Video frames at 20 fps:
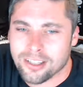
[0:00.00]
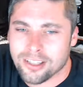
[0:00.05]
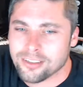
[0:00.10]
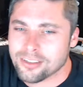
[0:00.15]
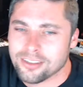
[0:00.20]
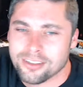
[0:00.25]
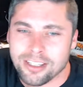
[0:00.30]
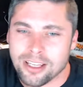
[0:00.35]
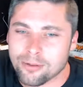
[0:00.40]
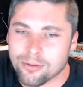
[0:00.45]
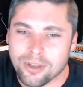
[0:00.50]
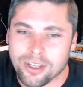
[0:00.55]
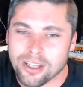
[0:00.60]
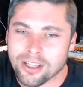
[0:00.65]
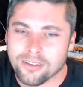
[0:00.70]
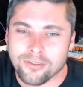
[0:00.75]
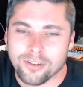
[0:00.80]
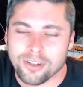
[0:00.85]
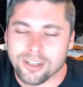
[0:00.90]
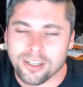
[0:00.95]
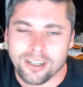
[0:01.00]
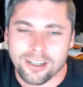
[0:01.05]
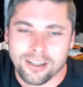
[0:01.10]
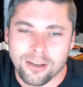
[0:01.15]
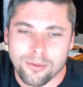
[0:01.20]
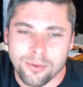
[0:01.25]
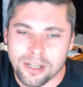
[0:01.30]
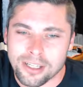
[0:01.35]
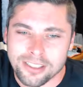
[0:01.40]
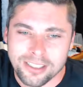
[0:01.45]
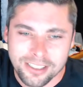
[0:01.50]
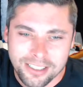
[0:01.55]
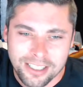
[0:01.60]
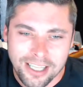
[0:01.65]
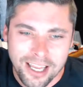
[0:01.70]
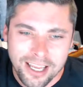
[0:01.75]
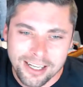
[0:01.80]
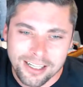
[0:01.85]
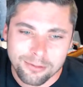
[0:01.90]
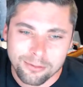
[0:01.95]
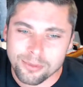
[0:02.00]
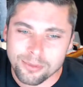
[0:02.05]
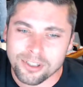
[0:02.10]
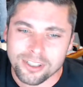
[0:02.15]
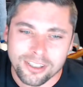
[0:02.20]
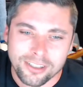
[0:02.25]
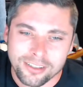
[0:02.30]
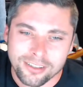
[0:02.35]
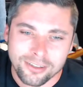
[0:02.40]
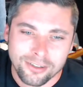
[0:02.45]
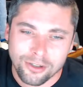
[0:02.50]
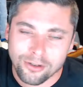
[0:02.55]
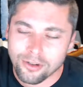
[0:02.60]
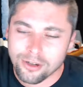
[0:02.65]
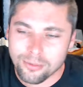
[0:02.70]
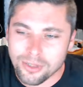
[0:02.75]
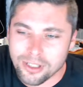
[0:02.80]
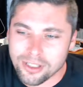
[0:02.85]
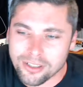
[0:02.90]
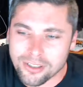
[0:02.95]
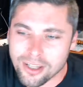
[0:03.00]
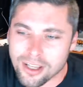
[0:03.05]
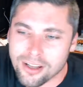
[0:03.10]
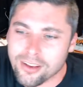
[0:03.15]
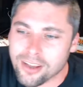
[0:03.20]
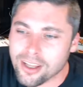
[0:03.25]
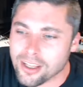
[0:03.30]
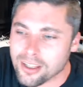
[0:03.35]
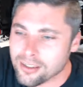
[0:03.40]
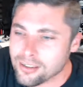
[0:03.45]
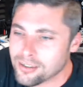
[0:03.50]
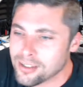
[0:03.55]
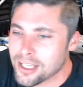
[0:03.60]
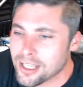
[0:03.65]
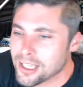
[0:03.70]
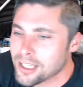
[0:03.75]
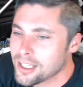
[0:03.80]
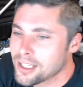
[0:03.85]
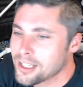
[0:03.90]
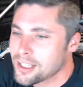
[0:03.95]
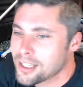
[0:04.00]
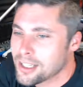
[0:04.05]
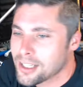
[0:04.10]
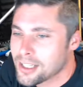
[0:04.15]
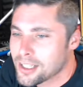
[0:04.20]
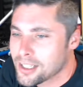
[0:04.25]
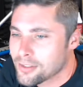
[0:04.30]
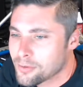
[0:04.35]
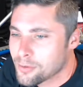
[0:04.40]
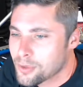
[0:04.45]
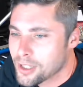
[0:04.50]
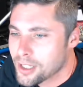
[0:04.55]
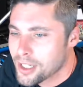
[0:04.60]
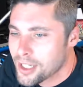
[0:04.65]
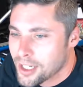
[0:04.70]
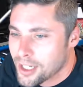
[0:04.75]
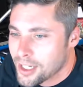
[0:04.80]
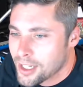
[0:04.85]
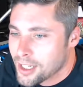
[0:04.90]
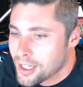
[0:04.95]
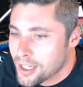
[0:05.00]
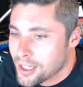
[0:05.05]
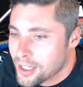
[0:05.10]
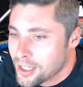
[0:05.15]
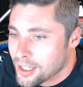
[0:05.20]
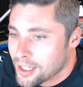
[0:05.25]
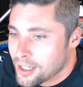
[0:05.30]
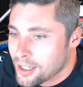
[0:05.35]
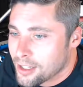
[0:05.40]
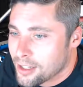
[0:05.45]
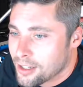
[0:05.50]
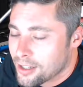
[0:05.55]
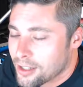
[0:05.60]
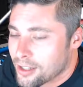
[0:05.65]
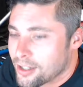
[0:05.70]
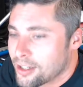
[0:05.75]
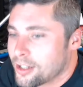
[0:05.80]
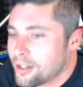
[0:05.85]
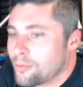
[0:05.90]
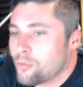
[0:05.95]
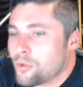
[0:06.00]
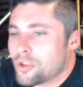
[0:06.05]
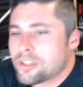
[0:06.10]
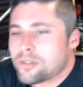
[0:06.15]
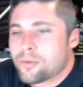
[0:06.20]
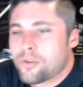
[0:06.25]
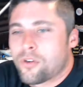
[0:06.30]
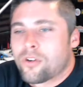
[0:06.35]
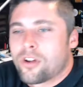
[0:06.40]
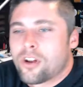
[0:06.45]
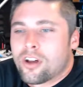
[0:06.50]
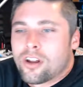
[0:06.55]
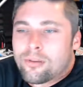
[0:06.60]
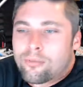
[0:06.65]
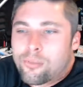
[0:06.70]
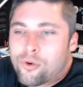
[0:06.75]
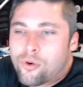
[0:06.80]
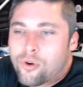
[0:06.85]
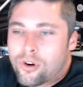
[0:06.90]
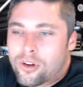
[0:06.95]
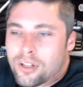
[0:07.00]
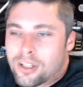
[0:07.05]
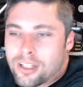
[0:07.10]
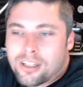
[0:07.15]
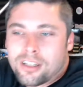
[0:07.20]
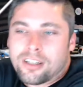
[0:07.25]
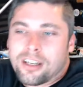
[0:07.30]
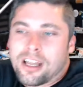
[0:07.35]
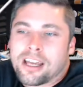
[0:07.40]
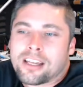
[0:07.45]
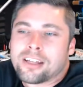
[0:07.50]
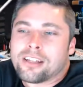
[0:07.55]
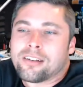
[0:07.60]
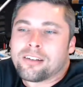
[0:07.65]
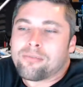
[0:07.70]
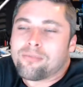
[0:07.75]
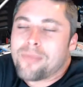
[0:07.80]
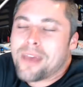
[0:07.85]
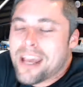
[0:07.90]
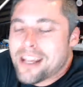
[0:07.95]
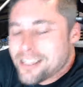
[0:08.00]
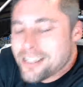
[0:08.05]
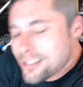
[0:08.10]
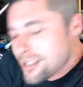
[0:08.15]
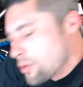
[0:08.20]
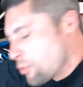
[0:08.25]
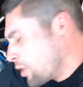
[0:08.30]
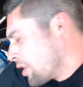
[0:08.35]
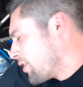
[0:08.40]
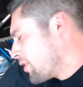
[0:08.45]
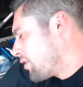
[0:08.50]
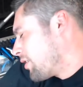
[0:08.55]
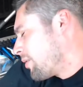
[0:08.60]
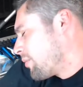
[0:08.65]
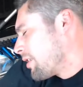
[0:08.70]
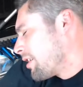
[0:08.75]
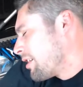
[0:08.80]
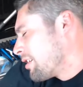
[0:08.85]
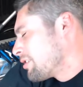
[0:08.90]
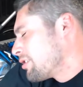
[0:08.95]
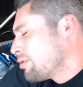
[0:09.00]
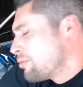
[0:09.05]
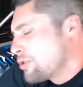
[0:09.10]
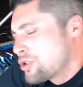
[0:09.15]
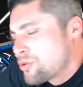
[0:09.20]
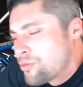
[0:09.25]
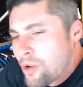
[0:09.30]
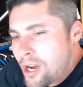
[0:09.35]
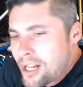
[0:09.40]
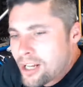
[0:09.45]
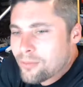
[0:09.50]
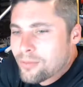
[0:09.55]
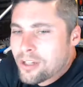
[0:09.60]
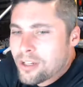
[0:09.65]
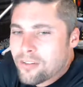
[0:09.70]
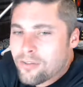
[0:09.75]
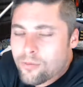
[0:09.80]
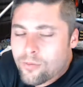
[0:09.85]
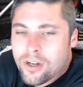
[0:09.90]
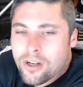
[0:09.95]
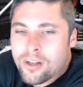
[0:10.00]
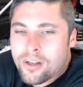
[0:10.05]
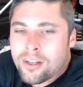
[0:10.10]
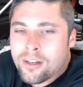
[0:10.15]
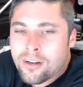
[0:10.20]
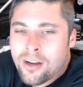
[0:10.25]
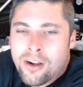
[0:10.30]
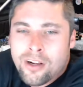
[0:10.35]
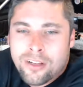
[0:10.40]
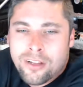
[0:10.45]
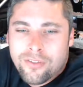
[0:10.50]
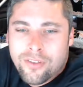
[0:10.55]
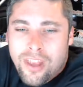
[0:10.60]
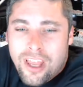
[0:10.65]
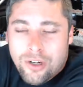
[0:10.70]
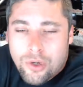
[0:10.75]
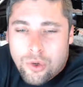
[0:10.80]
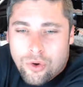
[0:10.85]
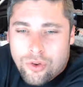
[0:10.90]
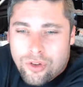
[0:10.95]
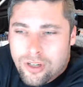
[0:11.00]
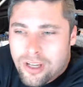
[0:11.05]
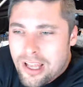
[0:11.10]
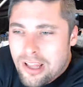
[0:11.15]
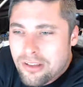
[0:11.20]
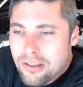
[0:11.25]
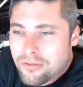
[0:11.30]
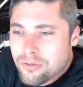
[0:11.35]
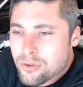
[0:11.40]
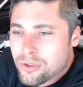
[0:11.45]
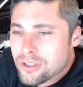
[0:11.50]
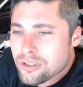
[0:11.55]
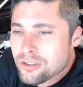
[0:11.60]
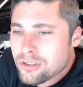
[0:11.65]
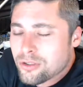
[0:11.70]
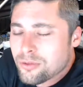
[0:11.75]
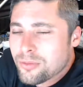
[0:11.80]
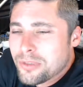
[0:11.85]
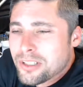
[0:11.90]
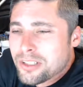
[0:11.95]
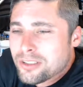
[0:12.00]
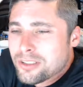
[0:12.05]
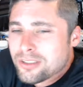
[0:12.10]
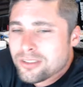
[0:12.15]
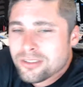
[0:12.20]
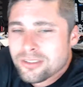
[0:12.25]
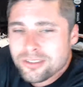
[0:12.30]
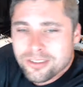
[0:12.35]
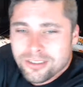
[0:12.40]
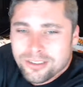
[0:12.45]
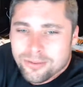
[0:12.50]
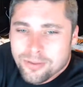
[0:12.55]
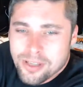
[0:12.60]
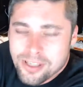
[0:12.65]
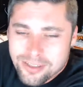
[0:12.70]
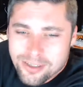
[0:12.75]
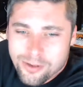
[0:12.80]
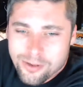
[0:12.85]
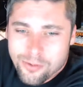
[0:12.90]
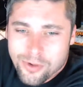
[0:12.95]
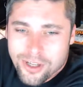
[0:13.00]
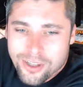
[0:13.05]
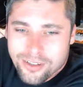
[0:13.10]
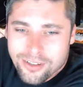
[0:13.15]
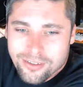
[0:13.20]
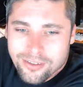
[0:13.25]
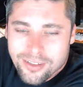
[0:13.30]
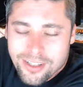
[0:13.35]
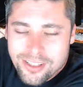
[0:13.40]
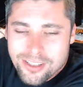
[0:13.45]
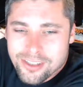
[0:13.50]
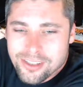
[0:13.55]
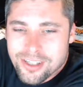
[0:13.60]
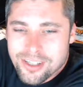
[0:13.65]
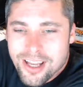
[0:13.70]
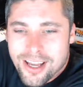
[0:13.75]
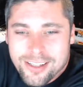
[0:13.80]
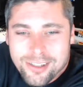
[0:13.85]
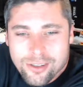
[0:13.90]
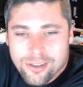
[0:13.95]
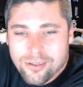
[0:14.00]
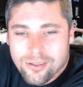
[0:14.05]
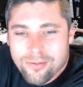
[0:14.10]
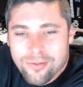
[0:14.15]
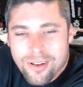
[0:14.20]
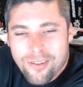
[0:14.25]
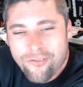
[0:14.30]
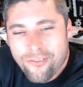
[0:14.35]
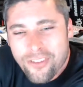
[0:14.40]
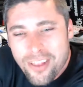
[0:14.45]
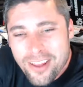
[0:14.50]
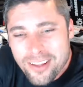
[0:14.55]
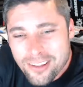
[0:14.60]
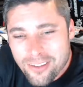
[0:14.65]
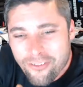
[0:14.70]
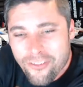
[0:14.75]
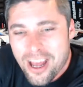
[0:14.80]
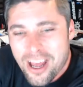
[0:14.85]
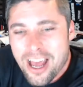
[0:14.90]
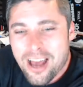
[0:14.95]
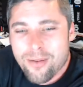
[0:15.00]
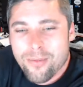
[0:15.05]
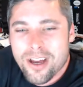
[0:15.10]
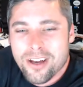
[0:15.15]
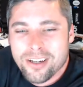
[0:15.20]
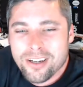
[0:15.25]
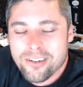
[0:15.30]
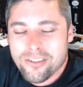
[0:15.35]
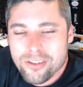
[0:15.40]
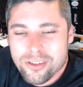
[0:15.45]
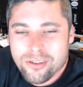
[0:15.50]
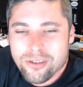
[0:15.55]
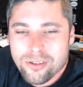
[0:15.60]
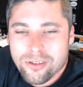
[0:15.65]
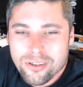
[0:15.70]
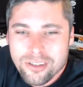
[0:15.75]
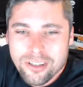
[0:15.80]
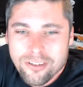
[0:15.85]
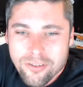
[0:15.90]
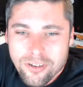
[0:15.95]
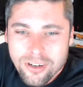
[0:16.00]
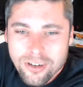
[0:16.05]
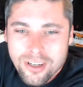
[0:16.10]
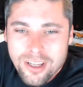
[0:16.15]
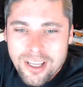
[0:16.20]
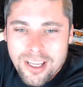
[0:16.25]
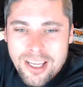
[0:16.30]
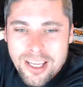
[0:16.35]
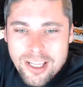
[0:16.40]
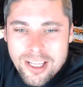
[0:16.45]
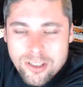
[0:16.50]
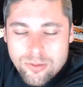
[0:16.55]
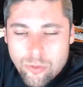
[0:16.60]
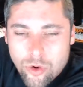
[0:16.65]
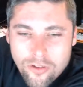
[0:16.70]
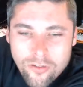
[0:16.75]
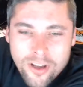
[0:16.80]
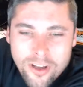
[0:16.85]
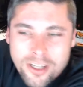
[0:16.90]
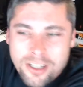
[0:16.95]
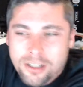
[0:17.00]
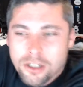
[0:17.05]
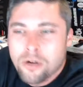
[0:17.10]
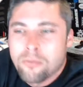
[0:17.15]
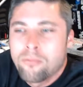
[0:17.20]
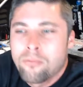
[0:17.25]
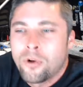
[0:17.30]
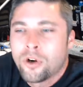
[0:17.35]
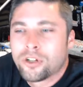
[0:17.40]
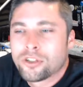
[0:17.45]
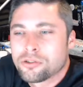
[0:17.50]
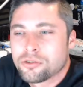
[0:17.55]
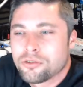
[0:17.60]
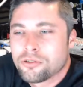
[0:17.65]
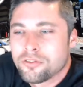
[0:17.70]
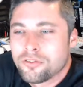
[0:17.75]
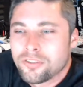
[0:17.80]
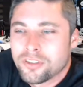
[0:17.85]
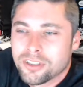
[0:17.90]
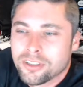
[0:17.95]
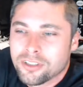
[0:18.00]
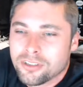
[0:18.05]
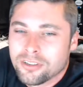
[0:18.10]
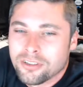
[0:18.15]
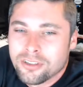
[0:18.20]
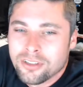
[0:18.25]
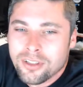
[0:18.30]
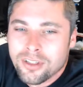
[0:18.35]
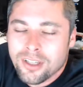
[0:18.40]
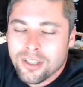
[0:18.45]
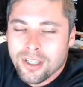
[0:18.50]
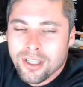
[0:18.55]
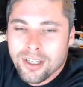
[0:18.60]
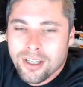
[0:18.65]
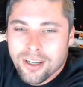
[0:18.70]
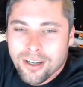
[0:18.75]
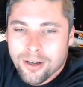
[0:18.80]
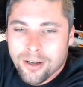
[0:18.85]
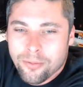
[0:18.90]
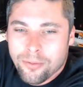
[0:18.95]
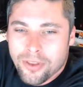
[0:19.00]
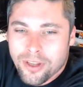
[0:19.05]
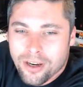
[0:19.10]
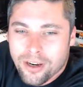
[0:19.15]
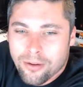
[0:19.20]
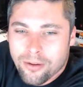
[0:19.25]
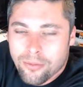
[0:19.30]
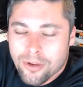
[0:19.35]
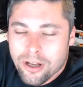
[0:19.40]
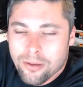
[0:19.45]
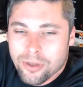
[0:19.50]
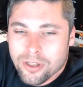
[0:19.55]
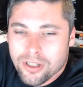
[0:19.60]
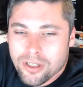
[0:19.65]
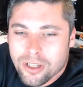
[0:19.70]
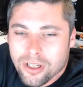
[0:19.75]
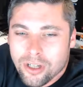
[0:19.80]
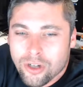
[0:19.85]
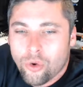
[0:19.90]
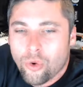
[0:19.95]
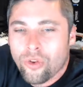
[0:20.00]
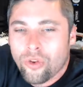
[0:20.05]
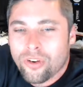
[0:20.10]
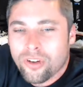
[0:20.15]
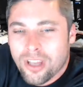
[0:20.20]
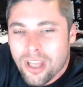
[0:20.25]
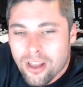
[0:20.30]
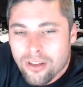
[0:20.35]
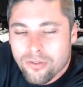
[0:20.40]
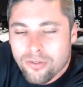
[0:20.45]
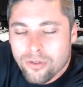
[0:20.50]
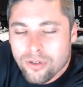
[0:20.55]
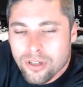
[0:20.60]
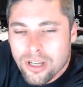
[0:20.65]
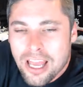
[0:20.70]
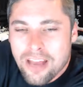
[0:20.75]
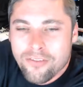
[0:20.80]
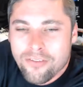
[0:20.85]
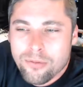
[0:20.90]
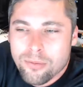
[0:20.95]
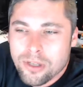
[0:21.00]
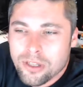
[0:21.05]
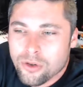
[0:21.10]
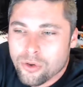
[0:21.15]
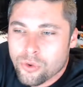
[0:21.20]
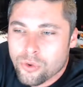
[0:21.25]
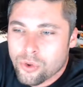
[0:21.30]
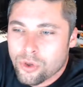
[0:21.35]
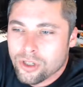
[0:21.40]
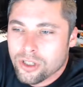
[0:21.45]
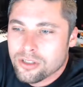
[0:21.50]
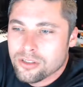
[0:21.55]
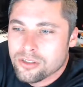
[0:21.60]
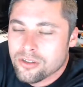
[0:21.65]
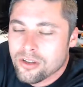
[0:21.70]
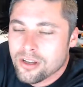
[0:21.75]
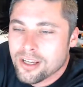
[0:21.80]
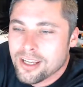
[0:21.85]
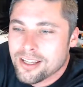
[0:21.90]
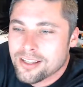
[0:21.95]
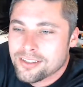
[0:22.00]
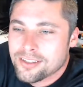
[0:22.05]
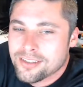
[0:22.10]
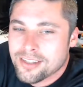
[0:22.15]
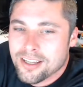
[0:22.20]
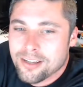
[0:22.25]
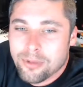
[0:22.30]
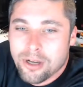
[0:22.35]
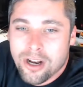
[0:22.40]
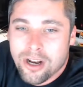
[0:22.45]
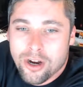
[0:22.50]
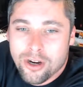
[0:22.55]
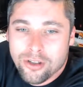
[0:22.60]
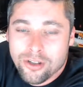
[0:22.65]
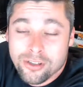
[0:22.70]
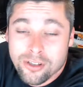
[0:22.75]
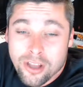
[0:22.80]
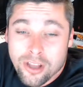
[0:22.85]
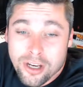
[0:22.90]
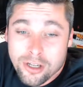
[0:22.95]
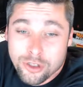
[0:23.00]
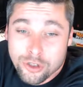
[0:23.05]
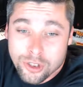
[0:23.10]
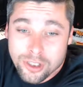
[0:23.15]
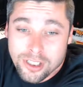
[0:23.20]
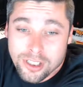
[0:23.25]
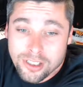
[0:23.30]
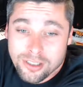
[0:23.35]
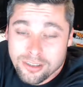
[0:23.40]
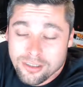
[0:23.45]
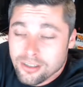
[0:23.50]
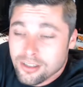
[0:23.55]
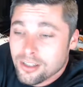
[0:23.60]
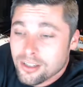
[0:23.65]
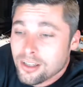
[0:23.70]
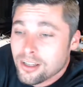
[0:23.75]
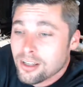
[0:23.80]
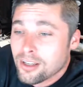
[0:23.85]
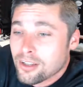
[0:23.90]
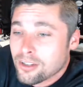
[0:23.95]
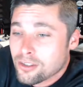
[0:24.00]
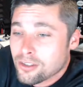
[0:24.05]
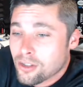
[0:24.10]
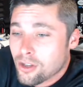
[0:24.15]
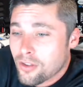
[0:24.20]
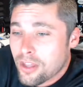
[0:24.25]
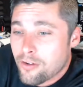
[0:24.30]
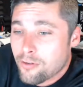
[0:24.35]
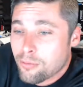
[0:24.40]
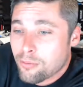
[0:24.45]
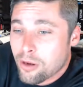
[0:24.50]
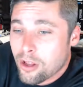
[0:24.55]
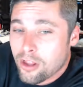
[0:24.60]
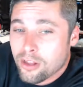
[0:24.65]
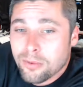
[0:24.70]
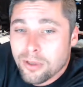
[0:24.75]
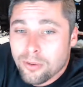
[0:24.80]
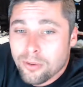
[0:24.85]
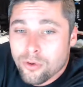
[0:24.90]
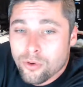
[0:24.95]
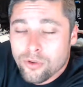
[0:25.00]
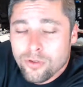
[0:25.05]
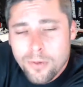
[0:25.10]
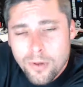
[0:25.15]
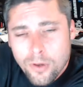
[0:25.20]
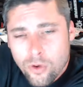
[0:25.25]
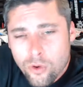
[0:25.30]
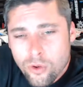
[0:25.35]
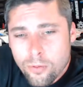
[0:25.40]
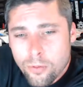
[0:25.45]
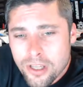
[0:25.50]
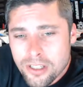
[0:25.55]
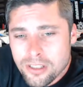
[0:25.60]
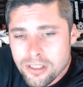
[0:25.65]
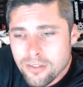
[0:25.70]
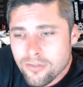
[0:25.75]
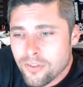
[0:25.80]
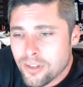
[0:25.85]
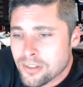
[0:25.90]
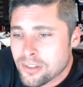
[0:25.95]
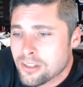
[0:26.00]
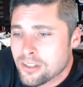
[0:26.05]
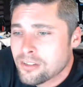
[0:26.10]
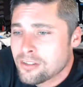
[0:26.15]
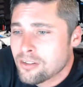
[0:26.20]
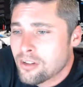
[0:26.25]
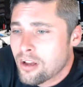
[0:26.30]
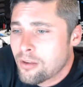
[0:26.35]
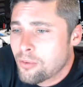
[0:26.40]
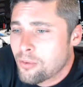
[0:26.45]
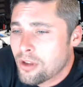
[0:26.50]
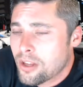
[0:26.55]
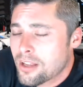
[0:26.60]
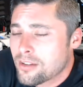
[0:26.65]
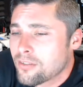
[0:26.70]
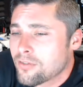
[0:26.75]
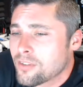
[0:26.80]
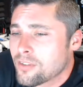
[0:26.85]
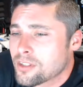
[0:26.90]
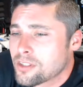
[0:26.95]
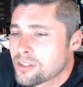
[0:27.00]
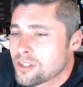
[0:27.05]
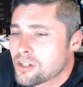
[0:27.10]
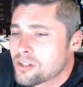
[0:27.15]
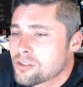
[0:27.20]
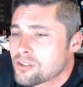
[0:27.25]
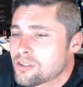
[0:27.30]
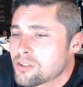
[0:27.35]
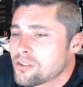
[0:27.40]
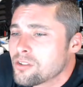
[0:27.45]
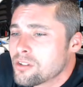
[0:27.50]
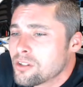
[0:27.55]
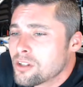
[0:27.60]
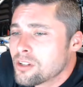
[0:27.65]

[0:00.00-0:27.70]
It's the same thing every day. I mean, it's exciting, but you know what I mean, not like in a negative way. What's going on in Portland? I couldn't imagine the weather up there. It's too much rain up there from what I hear. I don't even like Northern California too much, just because of the weather. It's just nicer. I feel like the vibe out here is a little different. It's more of like a commercial feel up there, in my opinion, in Northern California. I haven't been to Oregon, so I can't say, but I heard there's a lot of trees. So that would probably be cool. It'd be a cool place to visit, so I'll probably have to visit there soon.